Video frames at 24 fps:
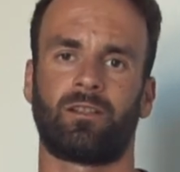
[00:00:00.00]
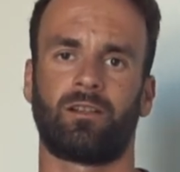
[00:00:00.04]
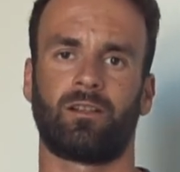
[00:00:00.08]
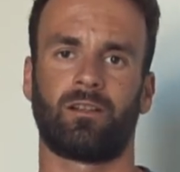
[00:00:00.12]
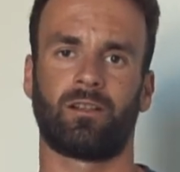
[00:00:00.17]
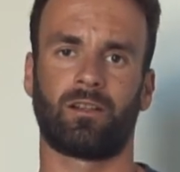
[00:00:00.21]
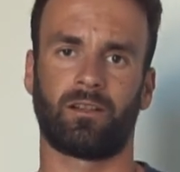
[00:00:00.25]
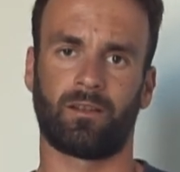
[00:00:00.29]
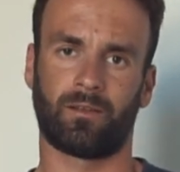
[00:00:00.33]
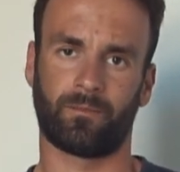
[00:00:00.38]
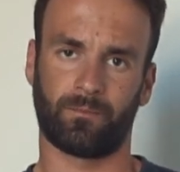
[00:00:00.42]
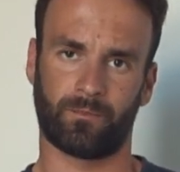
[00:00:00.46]

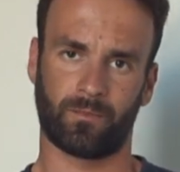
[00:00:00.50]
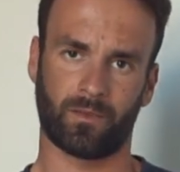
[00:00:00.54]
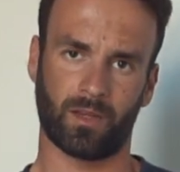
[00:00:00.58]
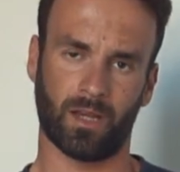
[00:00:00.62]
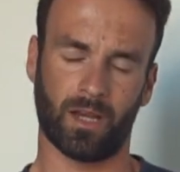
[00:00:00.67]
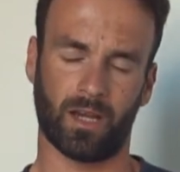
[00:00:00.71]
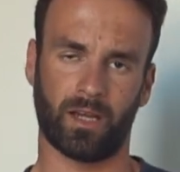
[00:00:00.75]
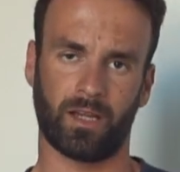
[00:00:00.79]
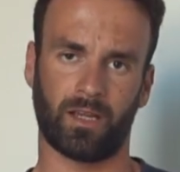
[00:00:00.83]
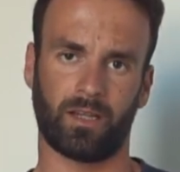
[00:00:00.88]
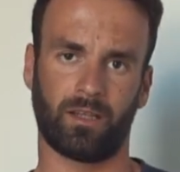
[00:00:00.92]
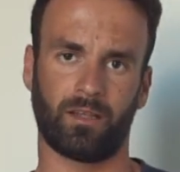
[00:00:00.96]

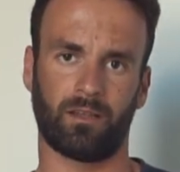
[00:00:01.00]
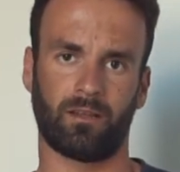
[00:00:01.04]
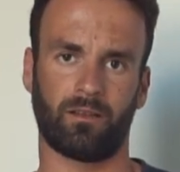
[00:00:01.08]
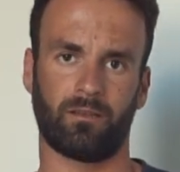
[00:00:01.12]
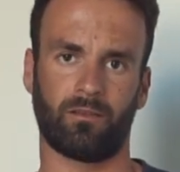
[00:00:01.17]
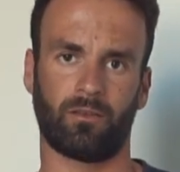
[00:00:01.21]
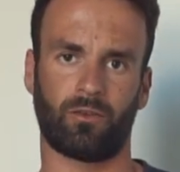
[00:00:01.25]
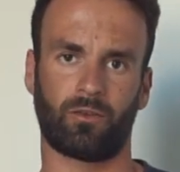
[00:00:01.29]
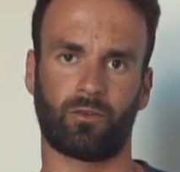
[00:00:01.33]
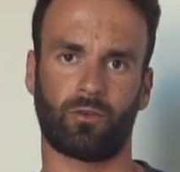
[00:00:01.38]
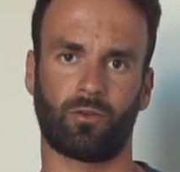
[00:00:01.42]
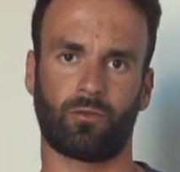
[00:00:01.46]

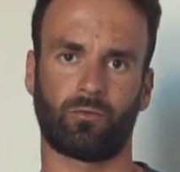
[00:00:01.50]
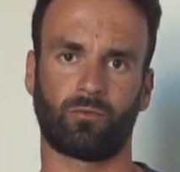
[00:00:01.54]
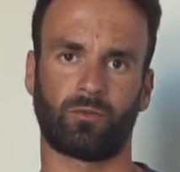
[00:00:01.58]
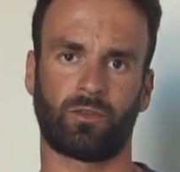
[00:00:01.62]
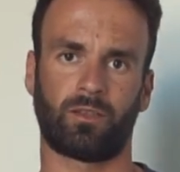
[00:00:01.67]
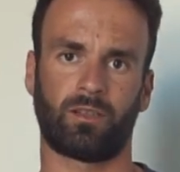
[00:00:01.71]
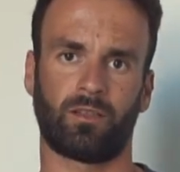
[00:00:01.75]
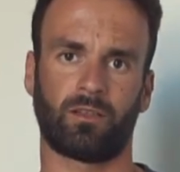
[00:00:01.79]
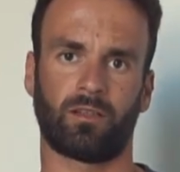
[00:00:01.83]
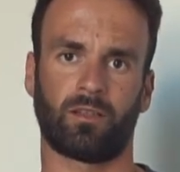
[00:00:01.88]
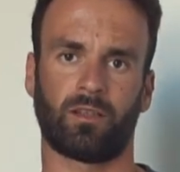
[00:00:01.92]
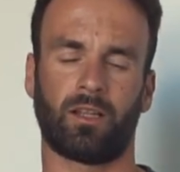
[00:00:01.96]
I
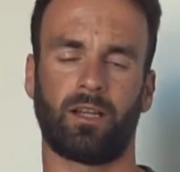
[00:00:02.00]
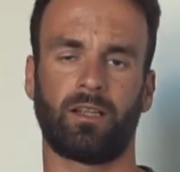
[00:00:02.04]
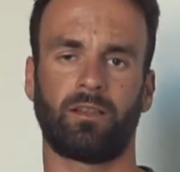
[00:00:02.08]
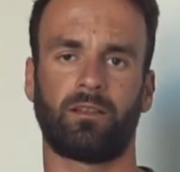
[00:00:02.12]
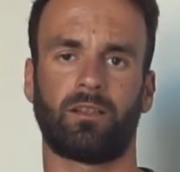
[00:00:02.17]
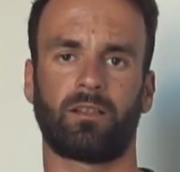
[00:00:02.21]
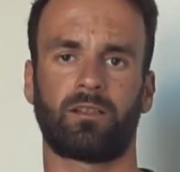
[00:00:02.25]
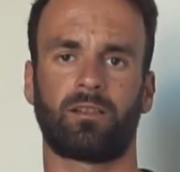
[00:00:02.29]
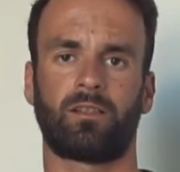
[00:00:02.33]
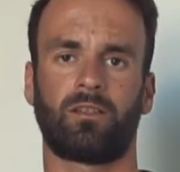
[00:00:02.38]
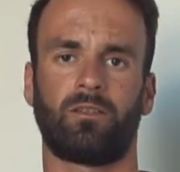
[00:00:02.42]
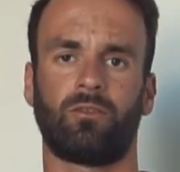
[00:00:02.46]
rode
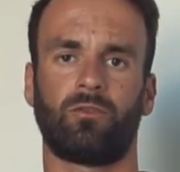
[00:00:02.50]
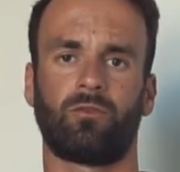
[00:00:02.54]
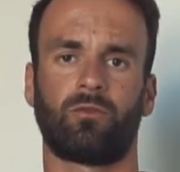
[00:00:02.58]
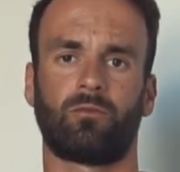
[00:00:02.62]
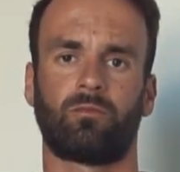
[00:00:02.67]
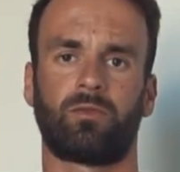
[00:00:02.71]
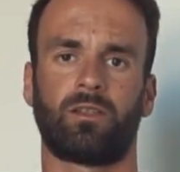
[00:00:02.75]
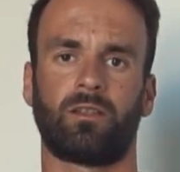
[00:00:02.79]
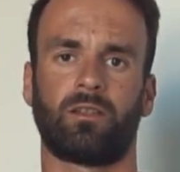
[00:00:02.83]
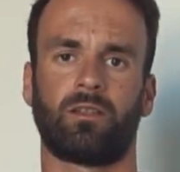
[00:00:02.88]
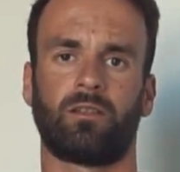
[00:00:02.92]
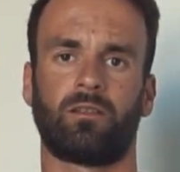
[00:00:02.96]
latex
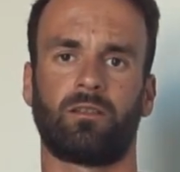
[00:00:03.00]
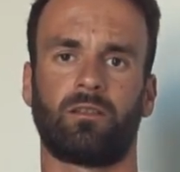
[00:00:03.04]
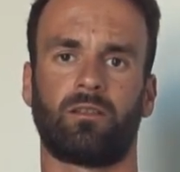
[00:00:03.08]
tubes